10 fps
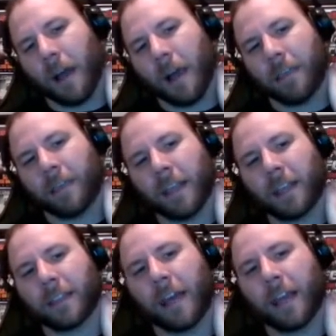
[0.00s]
I
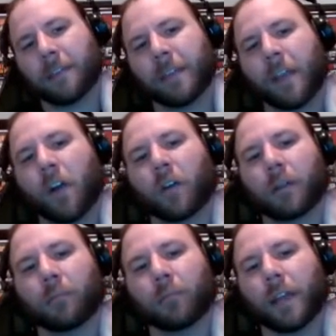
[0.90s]
think that if they are
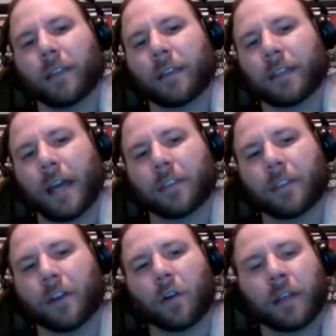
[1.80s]
going to play it like that,
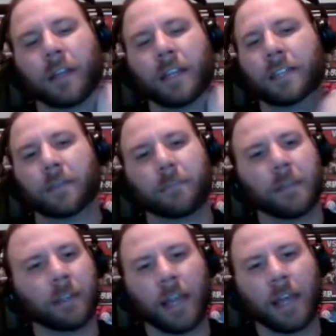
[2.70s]
though, it needs to
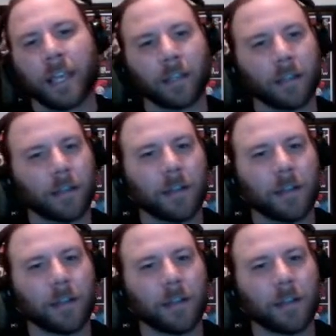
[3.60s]
be like,